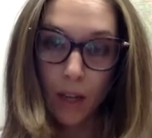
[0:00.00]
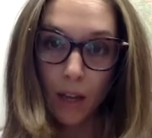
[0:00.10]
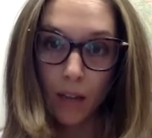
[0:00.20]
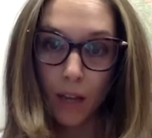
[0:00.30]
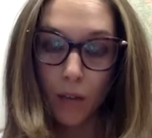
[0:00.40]

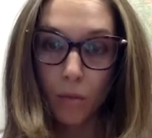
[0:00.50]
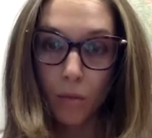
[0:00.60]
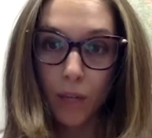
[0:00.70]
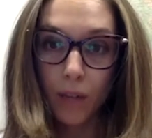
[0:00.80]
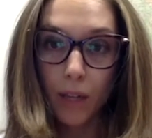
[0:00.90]
and then
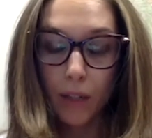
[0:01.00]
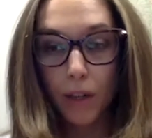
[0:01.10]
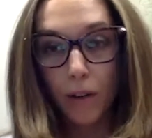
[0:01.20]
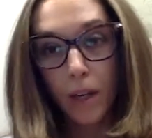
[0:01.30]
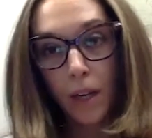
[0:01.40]
really
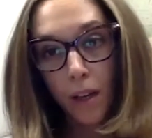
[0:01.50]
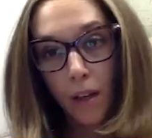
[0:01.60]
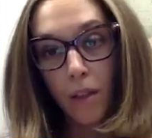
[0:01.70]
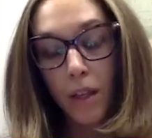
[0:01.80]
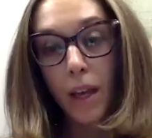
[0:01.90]
near
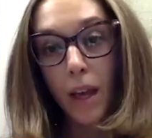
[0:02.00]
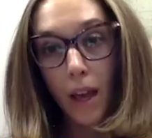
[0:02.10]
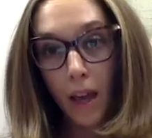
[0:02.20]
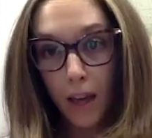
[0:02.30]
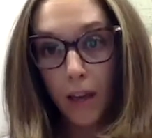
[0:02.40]
the
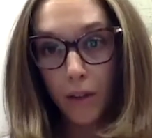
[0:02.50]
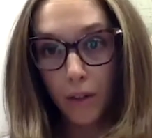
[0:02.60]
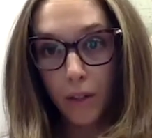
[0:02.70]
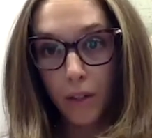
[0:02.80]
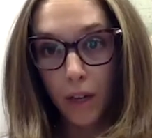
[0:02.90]

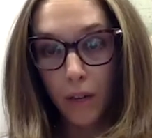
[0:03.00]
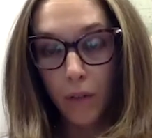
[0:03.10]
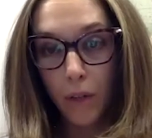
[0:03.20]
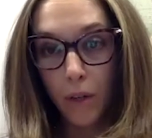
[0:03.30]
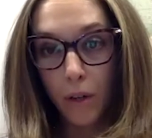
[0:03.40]
end of
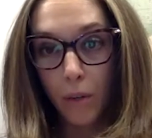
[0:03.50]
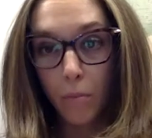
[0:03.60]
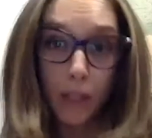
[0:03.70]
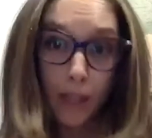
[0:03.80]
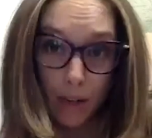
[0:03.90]
your
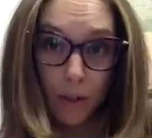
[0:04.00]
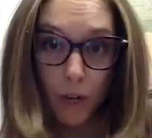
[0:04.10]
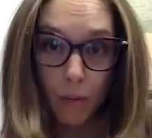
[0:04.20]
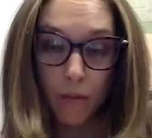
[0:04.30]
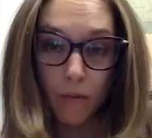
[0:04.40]
planned
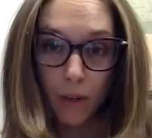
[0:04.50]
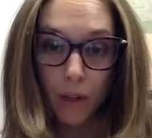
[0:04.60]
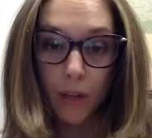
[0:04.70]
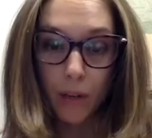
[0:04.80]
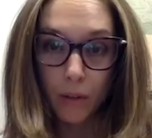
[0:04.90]
treatment for your
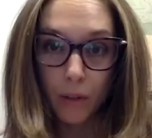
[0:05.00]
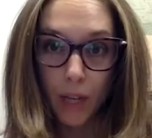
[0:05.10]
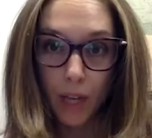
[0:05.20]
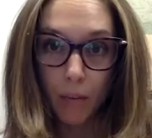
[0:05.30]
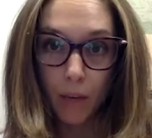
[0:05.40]
acute
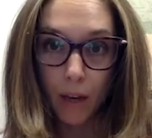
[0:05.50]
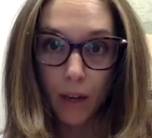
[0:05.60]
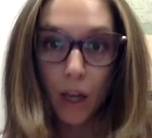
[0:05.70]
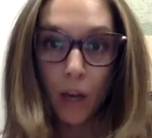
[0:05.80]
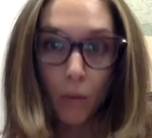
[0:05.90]
leukemia,
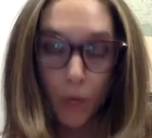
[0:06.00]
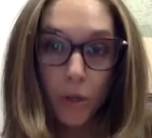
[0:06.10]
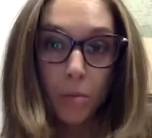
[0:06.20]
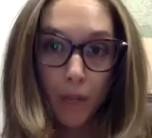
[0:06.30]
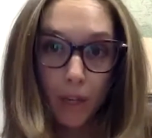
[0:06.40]
we
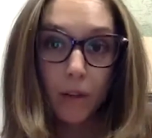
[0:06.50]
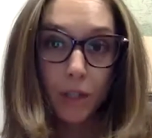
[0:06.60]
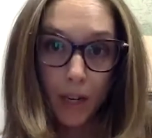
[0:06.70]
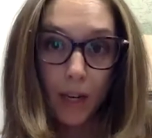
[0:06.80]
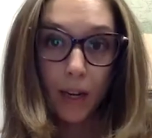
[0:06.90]
should be
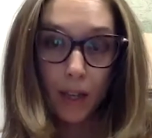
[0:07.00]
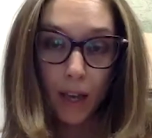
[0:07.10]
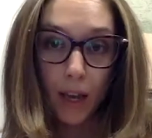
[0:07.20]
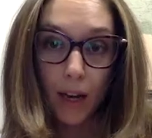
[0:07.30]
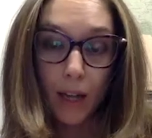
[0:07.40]
checking
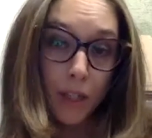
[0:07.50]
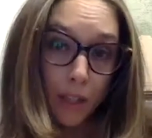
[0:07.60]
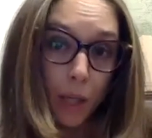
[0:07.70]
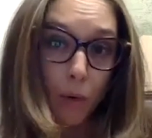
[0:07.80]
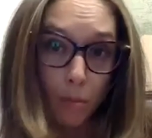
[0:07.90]
again,
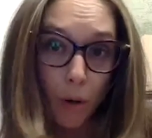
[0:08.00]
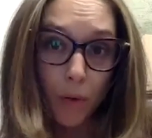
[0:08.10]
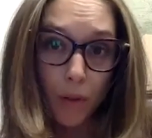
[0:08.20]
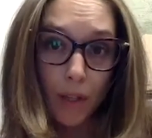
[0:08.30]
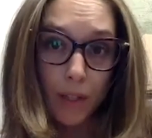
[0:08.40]
ideally with
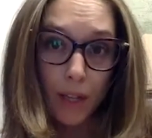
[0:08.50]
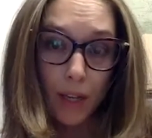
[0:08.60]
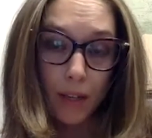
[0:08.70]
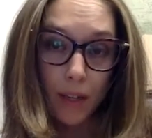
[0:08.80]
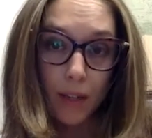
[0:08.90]
both of these
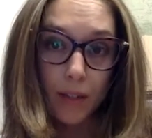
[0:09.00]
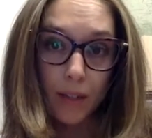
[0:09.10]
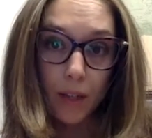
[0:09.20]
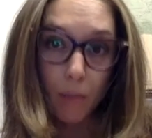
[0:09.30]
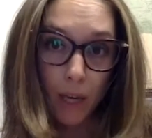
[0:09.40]
techniques
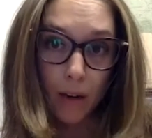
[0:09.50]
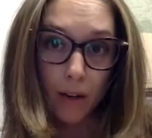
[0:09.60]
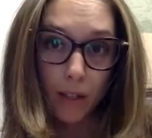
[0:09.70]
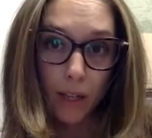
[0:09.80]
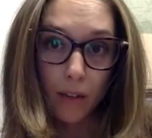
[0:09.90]
in
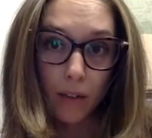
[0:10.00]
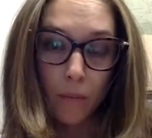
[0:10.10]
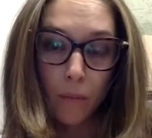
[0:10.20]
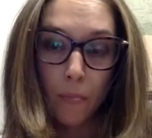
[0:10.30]
parallel.